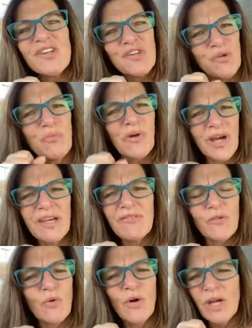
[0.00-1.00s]
that you prayed
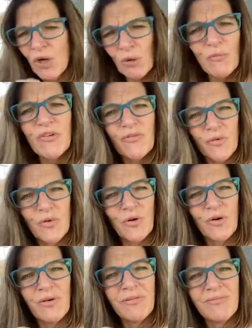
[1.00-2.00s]
for and hoped for.